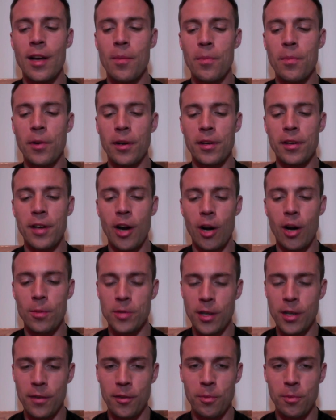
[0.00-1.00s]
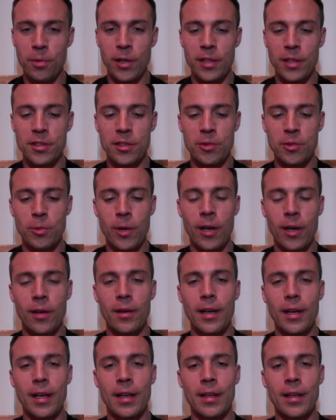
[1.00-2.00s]
but carbs have their place as well,
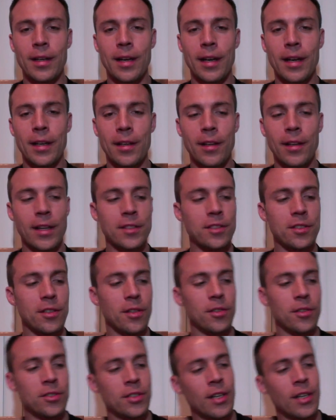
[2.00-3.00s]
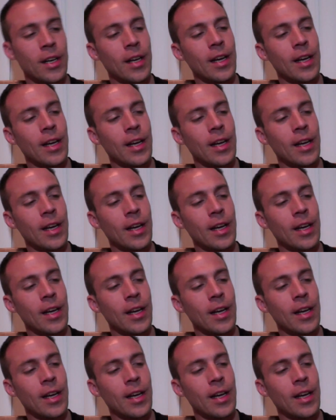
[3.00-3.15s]
and I eat lots of those.